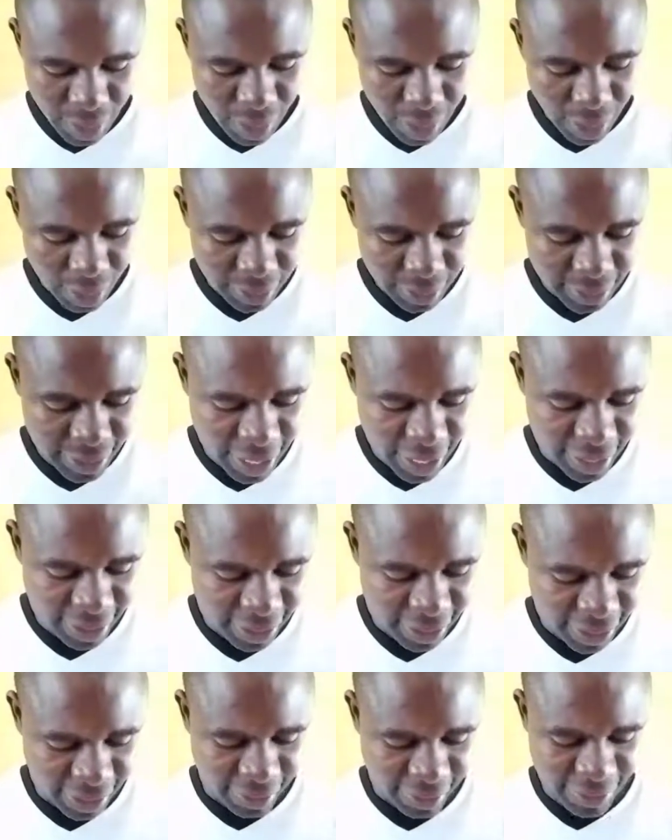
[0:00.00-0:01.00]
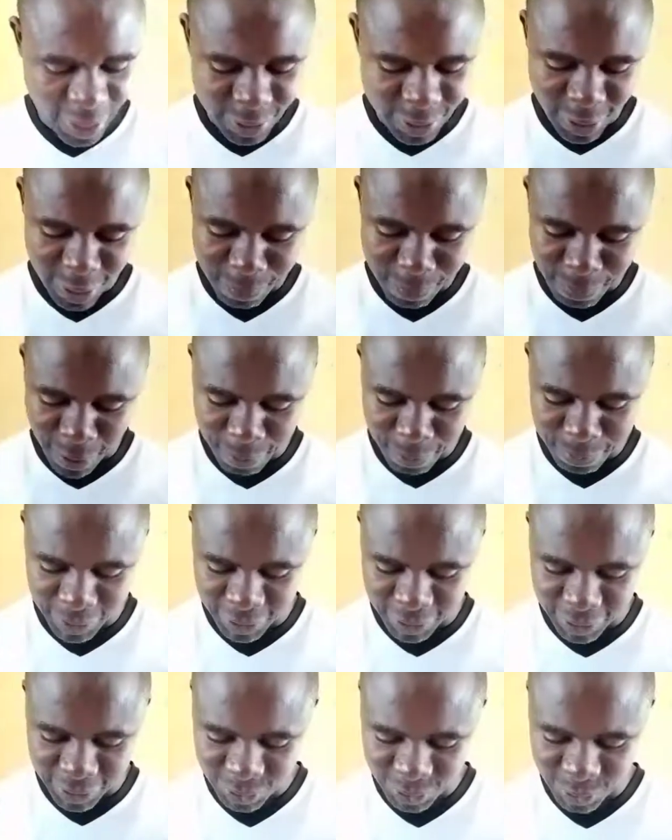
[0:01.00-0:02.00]
Then a crown of
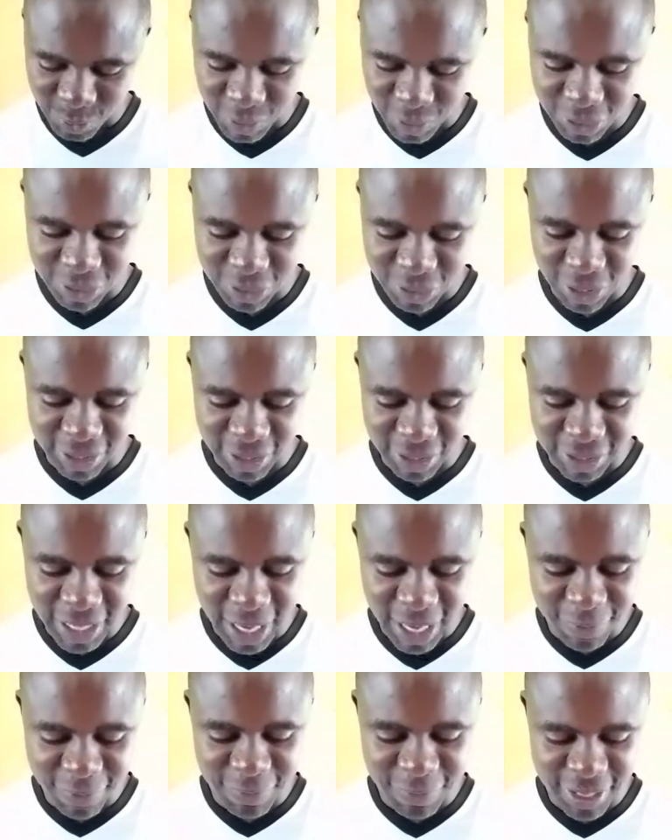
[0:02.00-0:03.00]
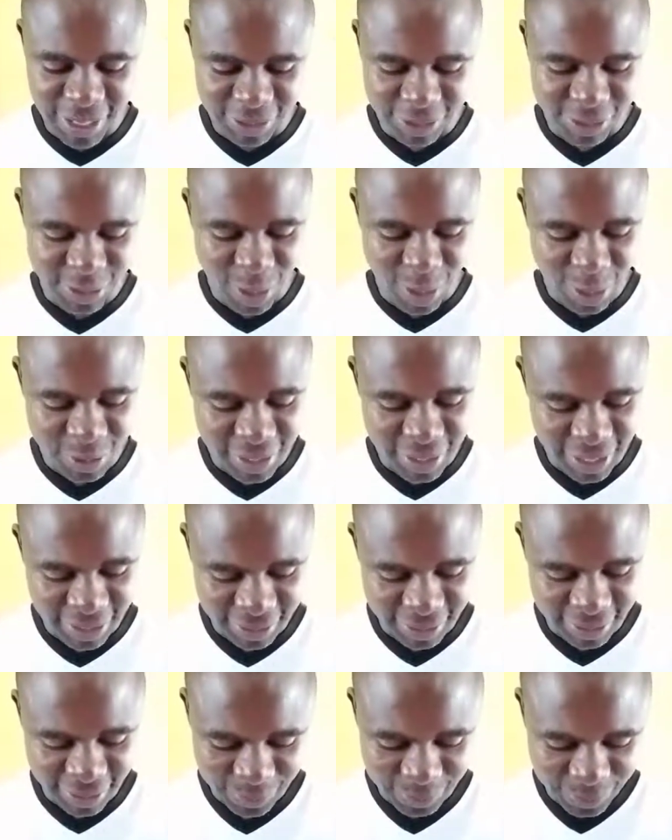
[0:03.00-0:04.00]
poppies, which suggests heaviness,
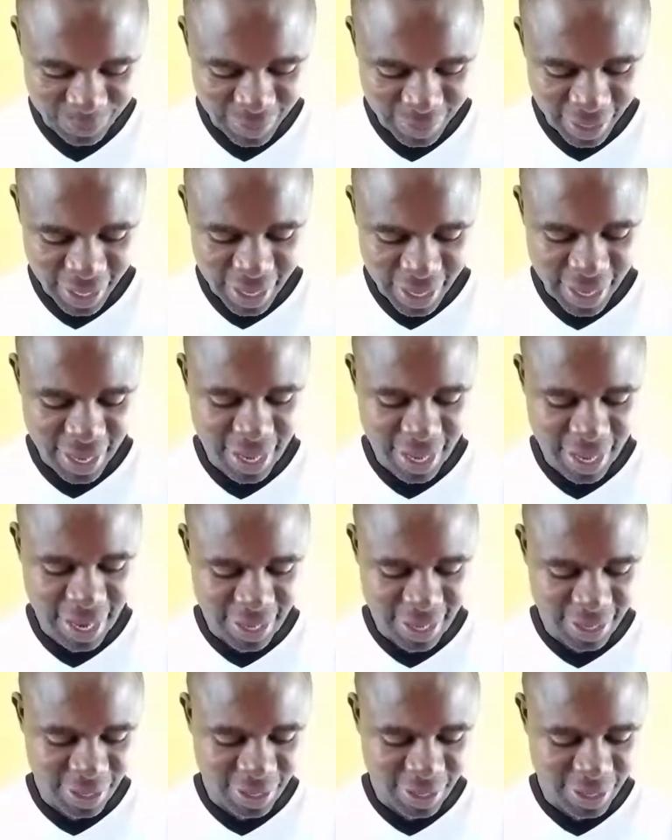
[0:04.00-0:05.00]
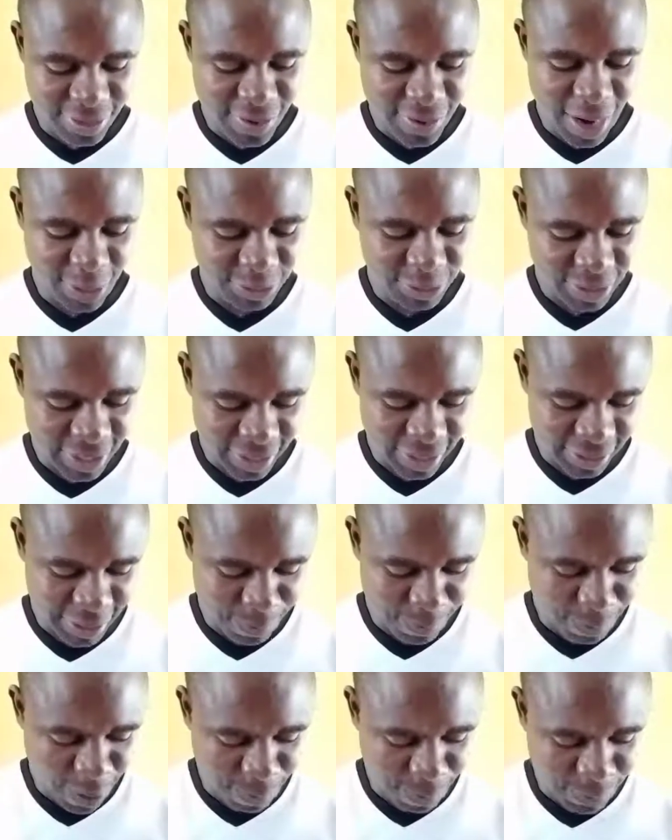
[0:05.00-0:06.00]
dullness, and drowsiness. The
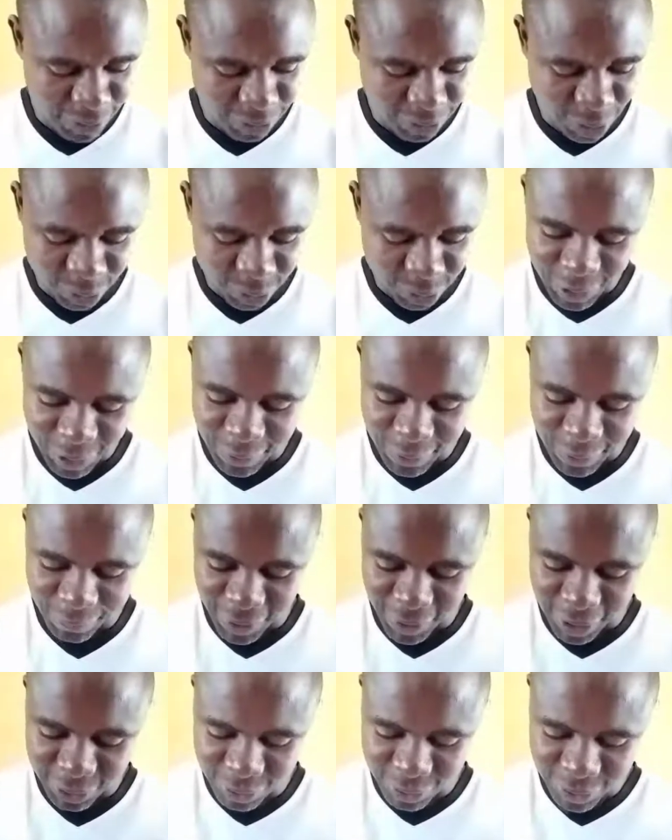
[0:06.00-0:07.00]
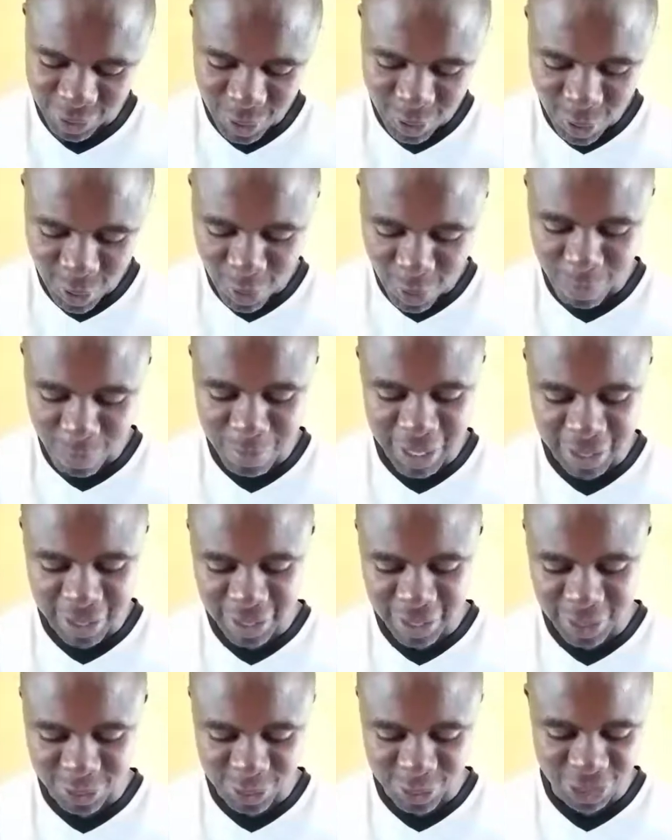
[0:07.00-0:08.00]
poppies also referred obliquely
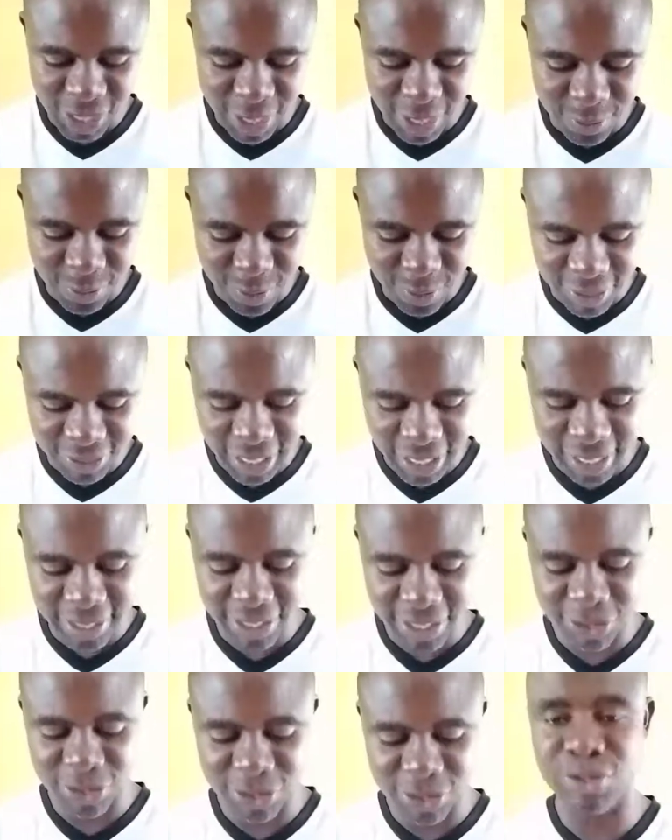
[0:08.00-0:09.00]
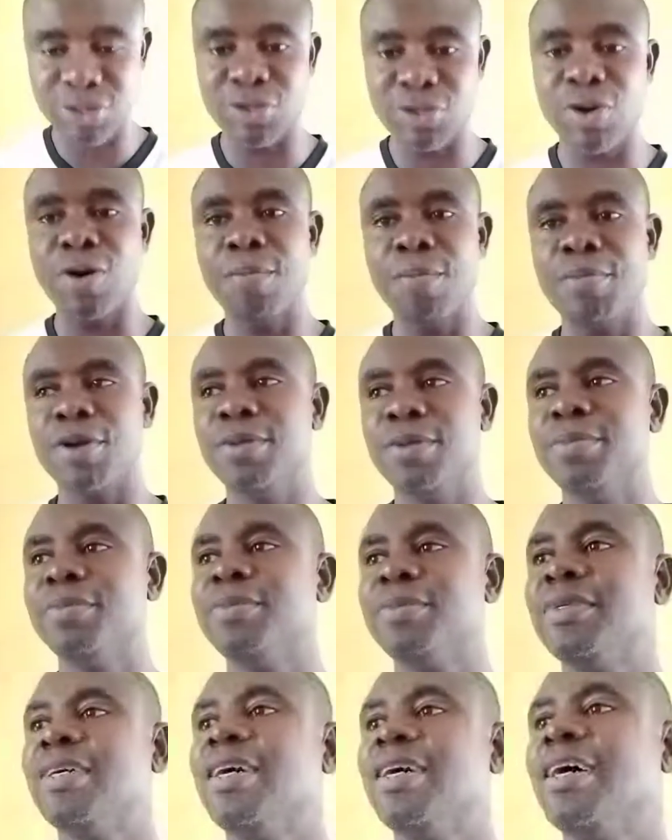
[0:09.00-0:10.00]
to Shadwell's addiction to opium.
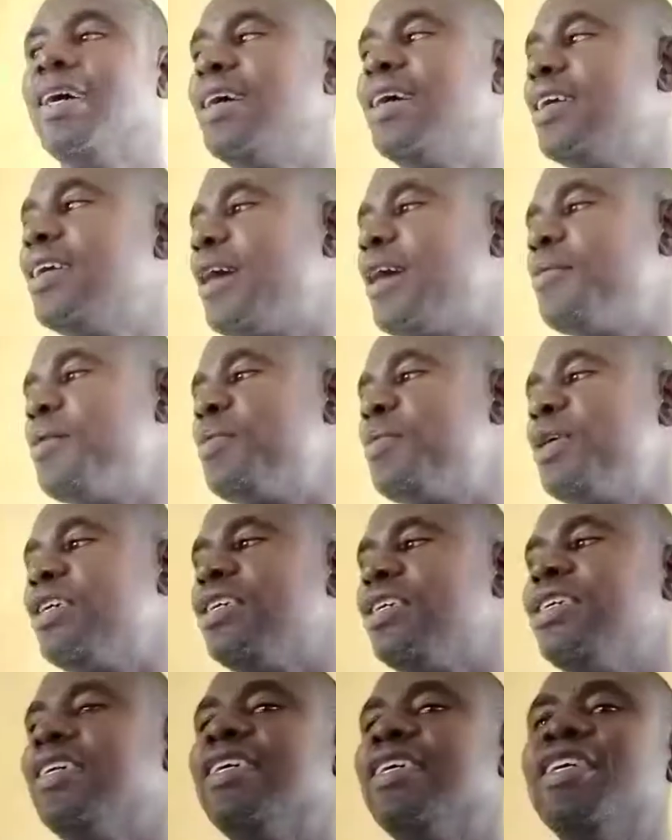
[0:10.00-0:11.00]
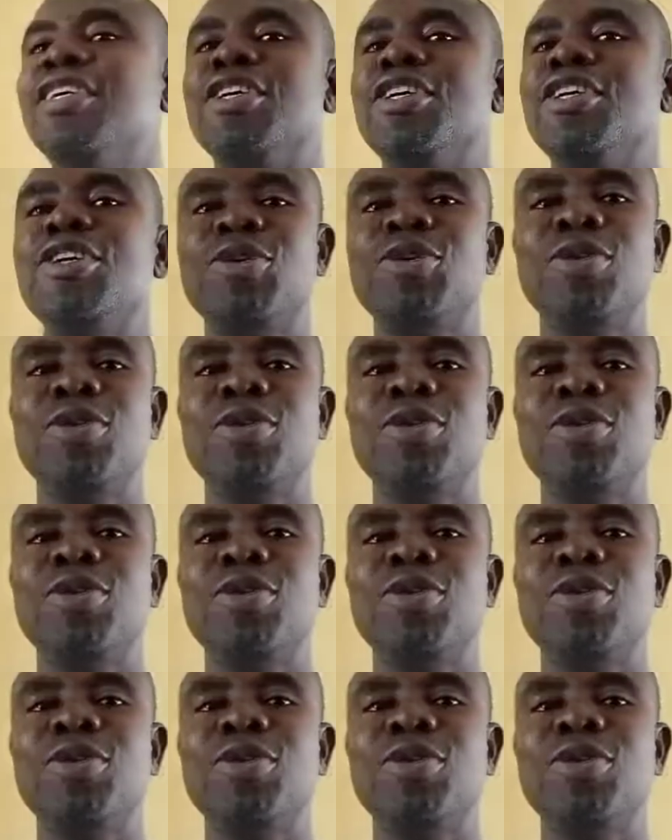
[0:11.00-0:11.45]
And maybe he knew that